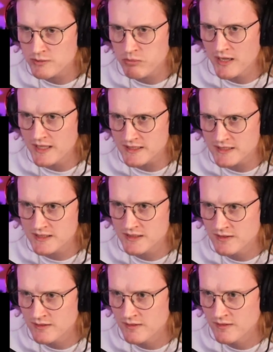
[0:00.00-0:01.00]
place.
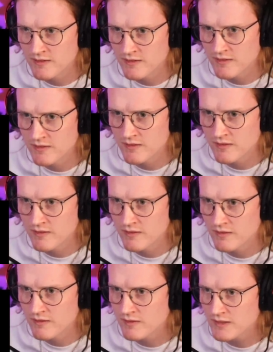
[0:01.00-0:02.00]

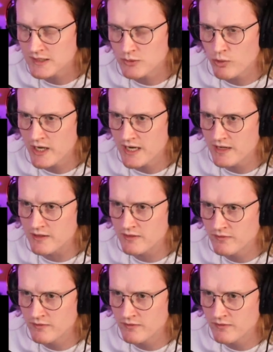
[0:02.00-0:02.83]
It's Rihanna.